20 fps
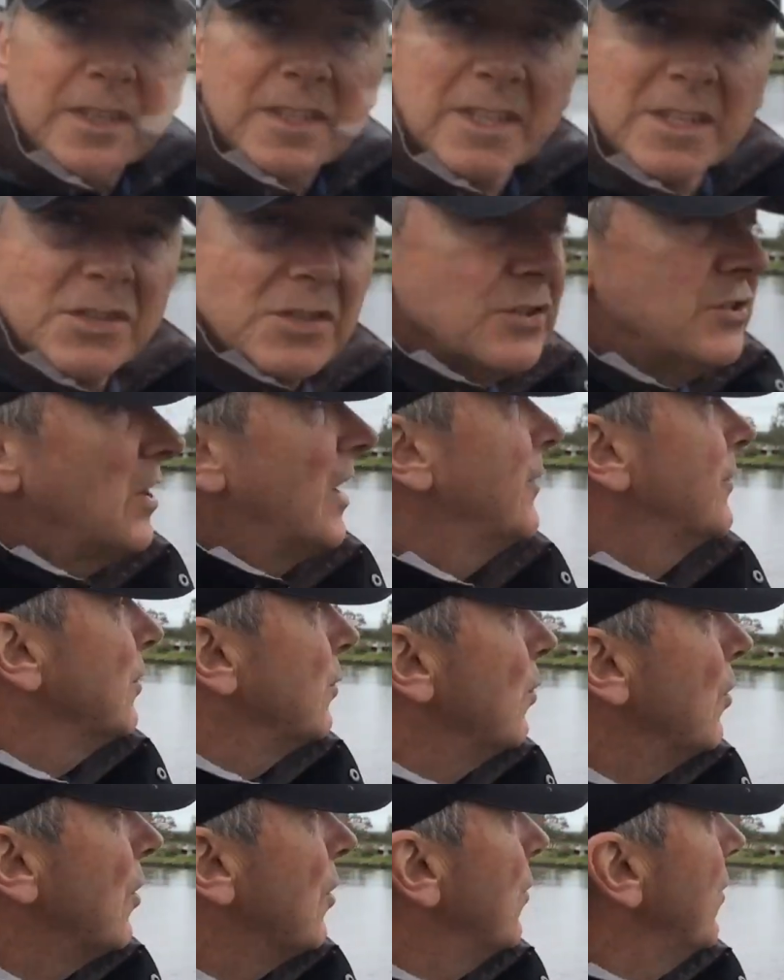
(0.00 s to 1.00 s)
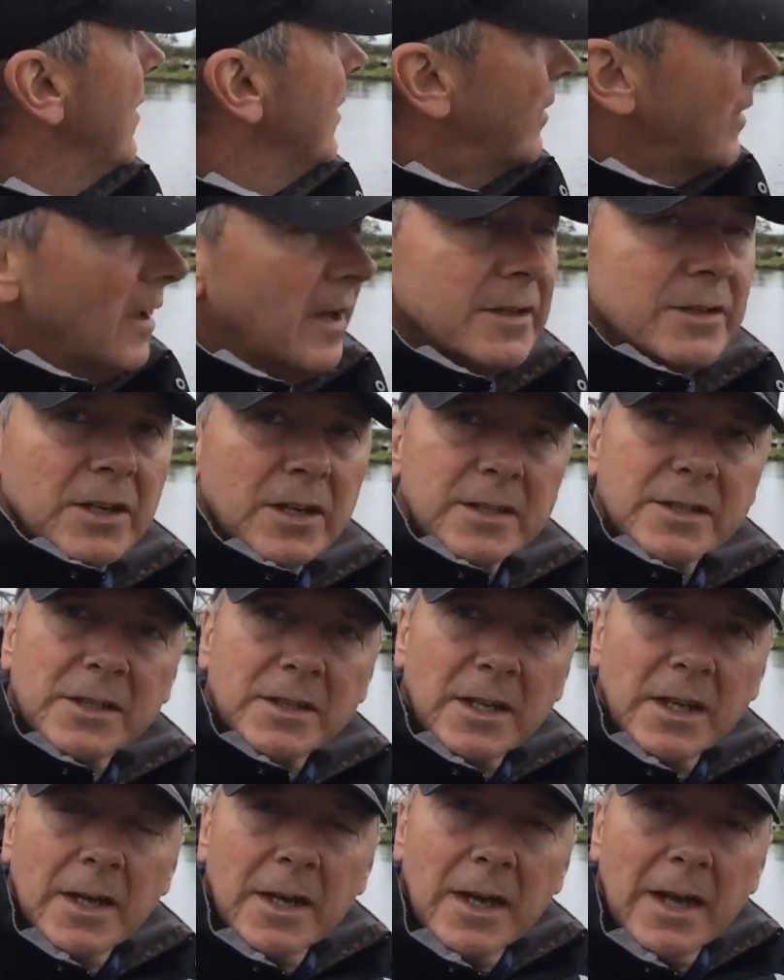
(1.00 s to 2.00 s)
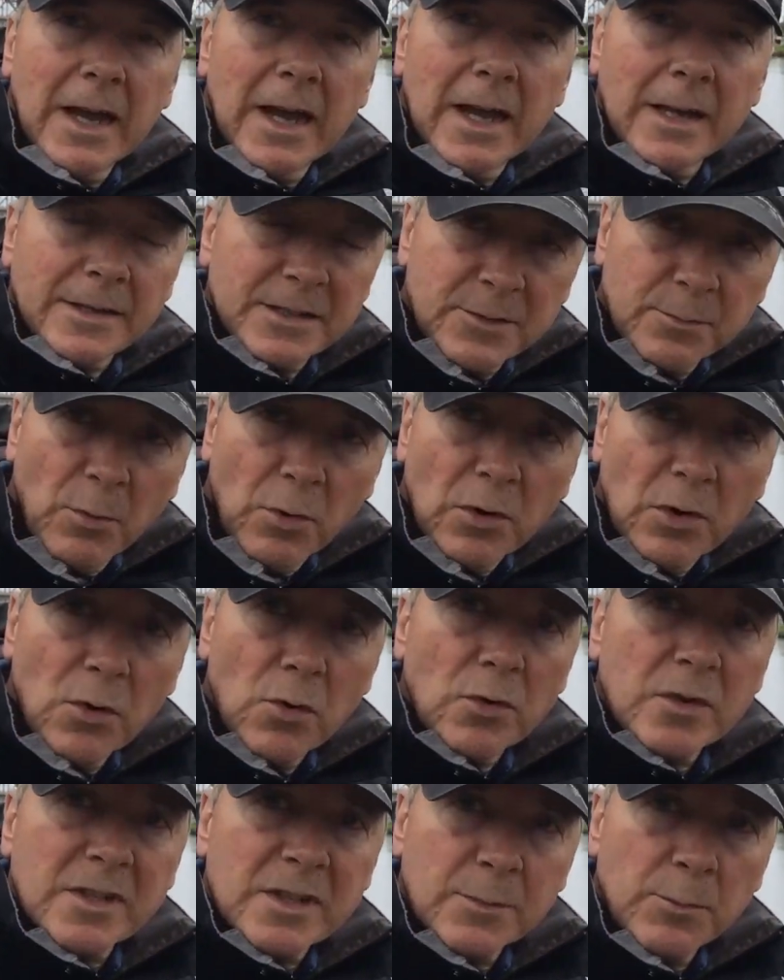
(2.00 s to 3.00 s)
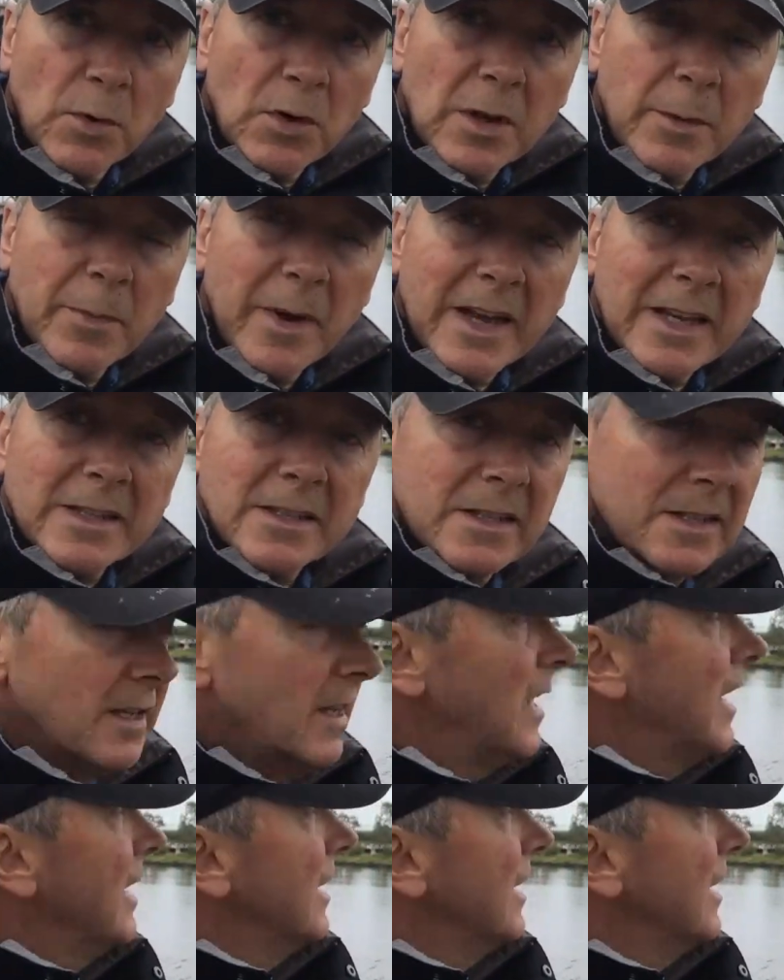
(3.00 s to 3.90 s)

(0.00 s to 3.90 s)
conditions you have to work with are just smaller hooks, smaller baits,